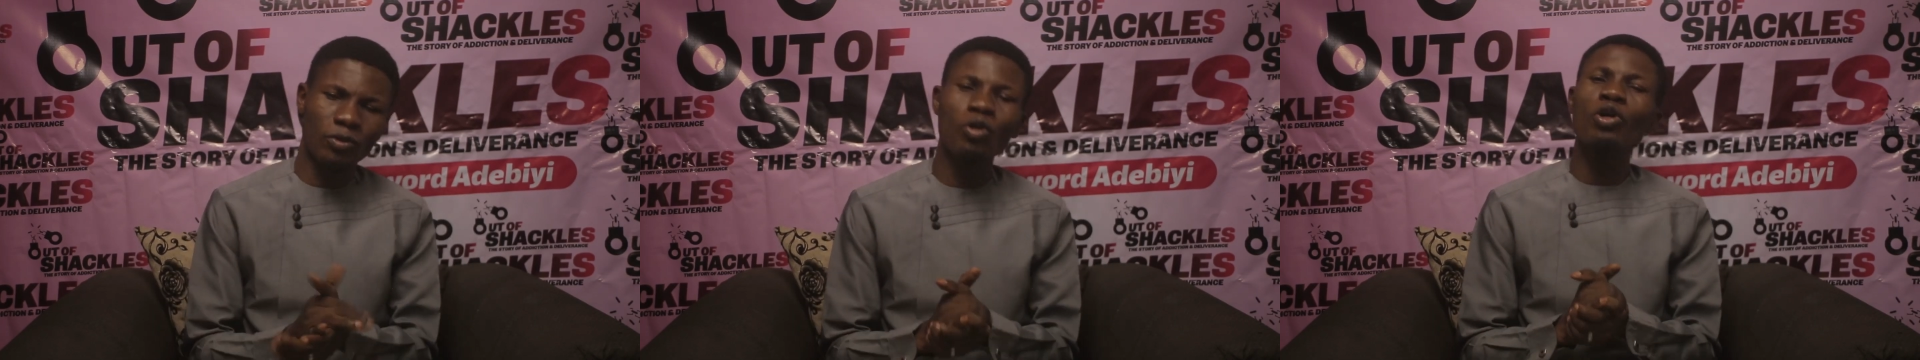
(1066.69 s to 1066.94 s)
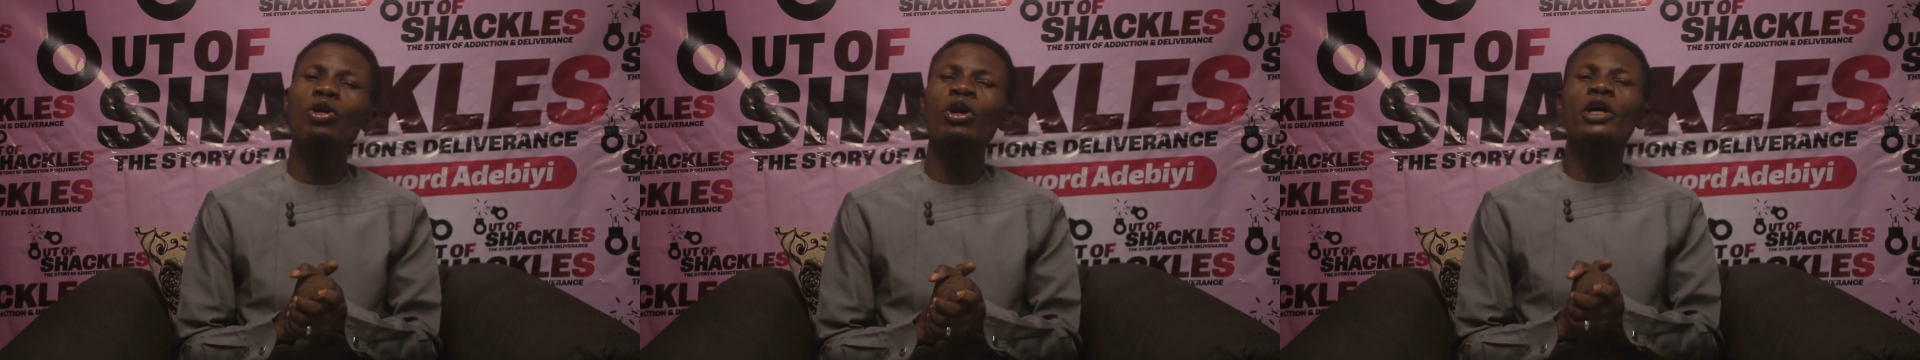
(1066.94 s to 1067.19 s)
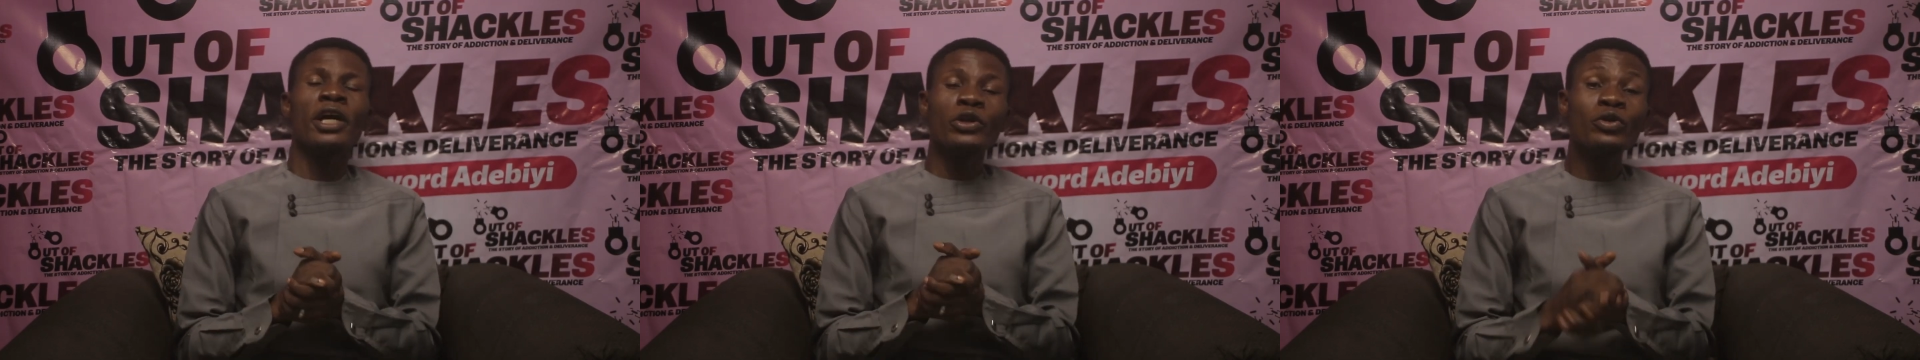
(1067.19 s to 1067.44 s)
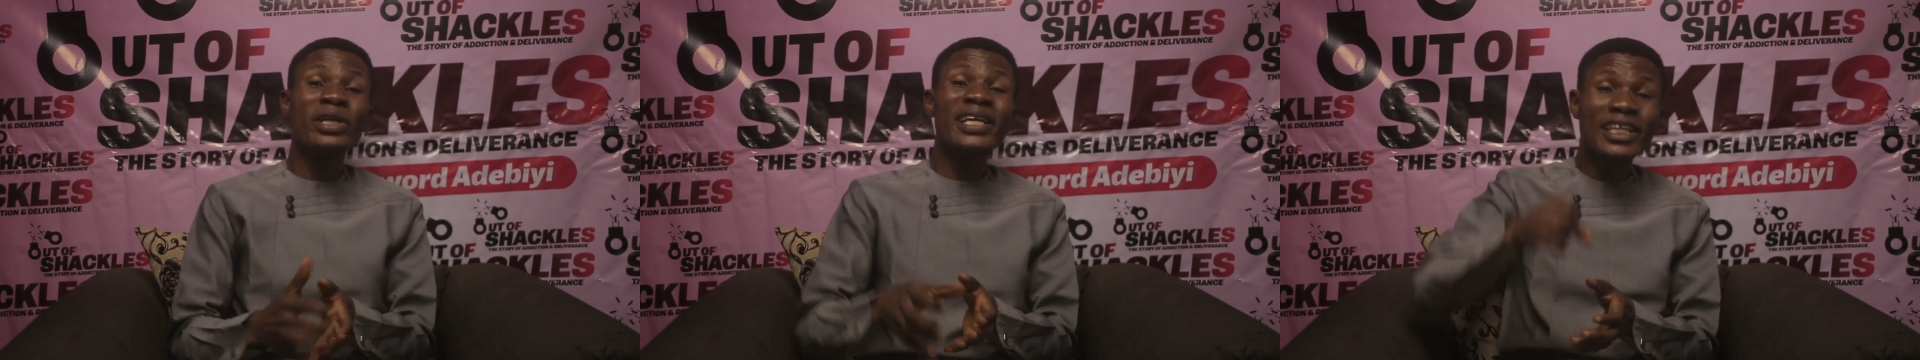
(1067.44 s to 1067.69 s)
Oh,
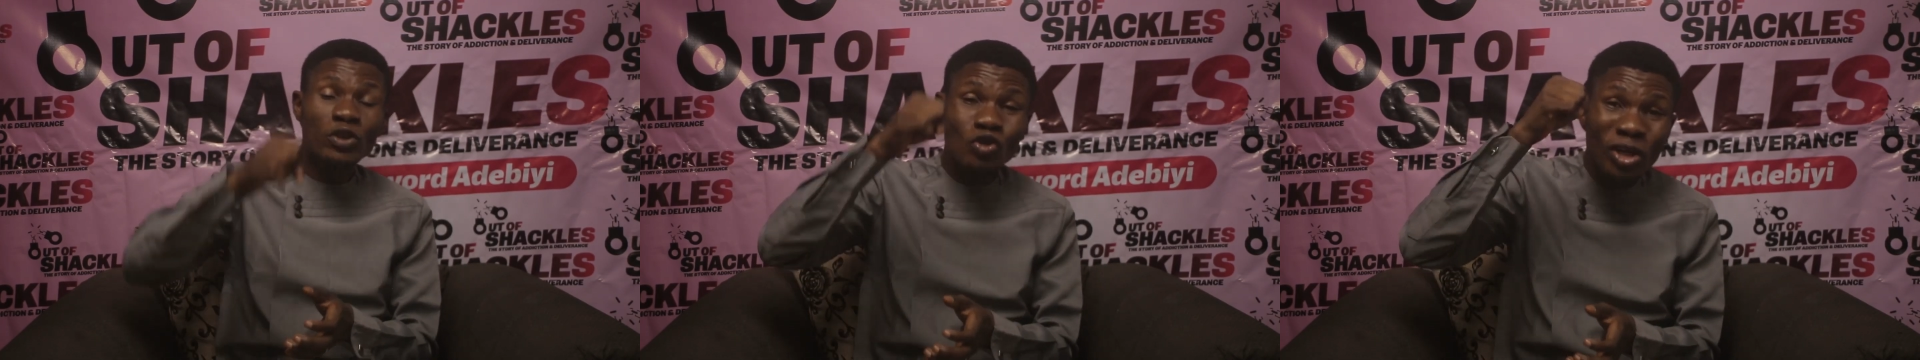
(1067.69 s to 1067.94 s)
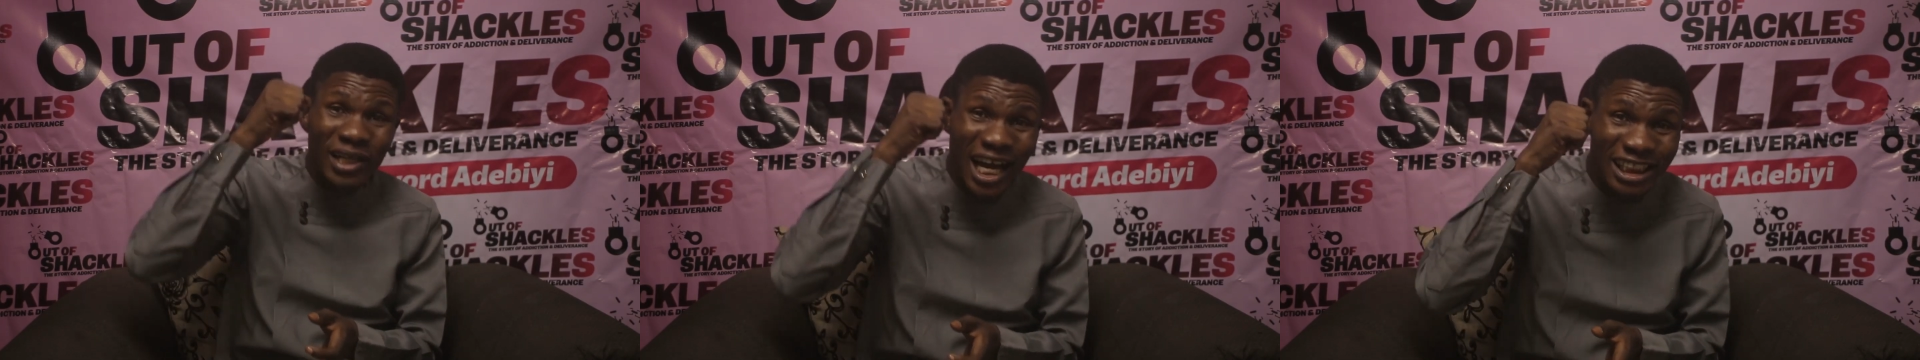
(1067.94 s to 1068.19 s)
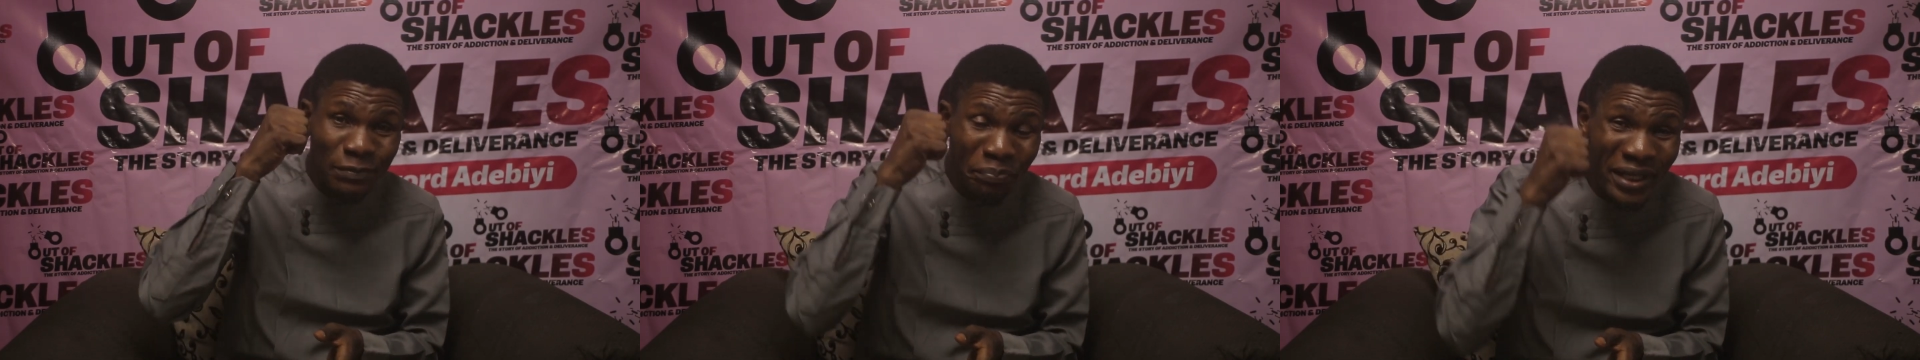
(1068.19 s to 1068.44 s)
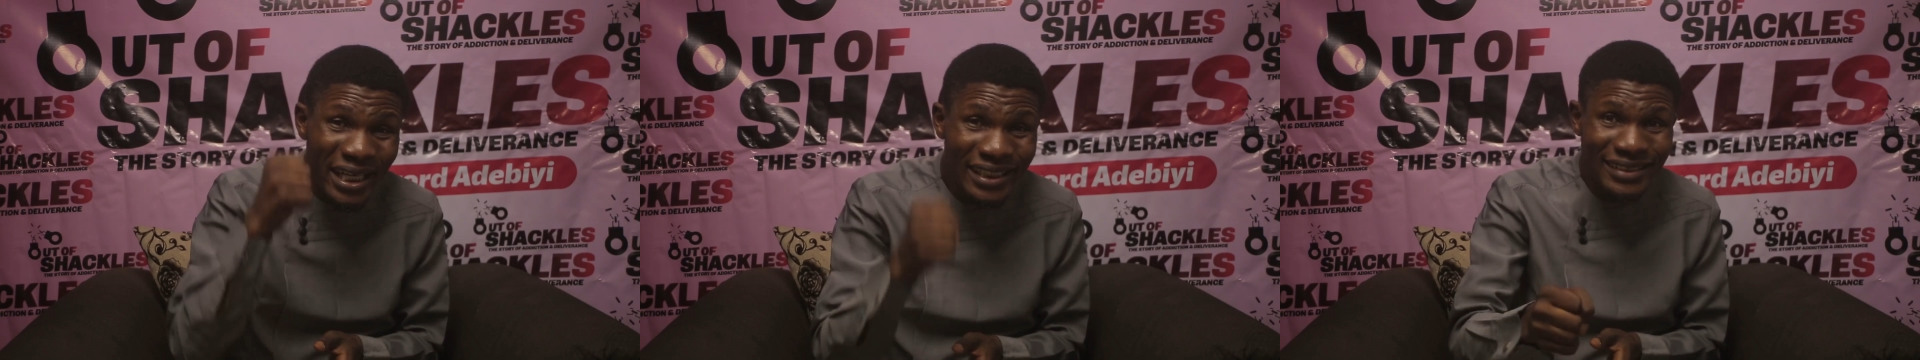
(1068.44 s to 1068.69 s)
you need a stronger
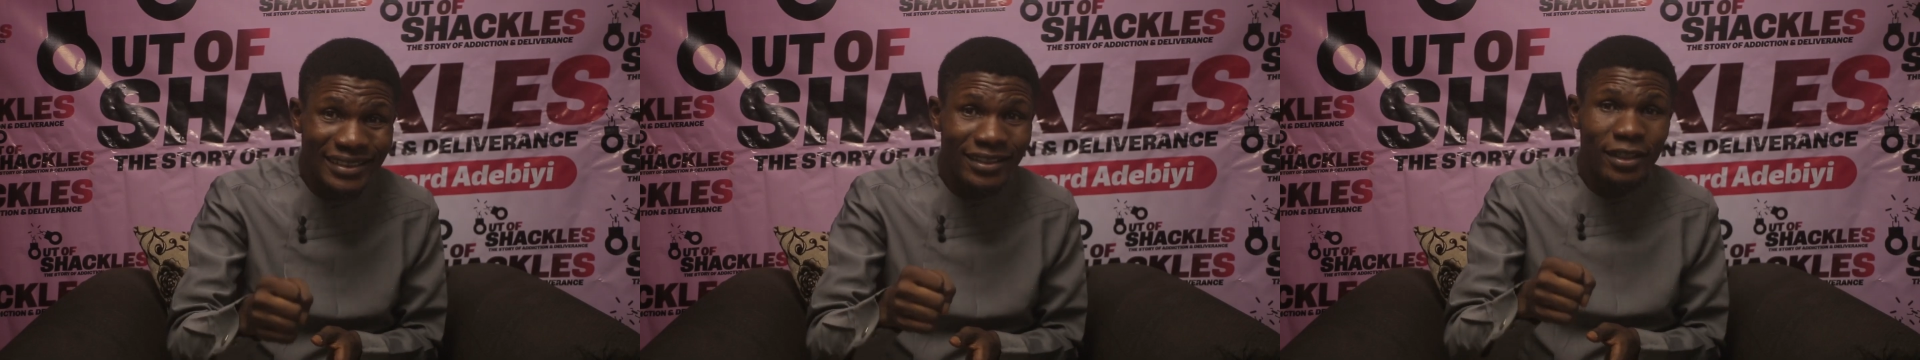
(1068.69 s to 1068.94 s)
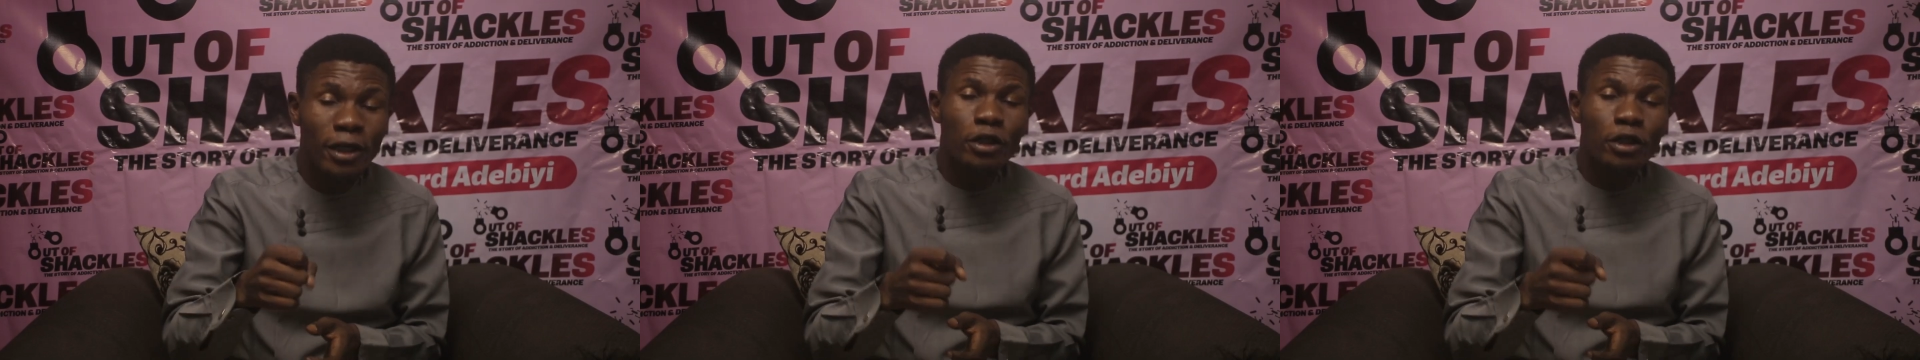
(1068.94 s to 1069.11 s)
spirit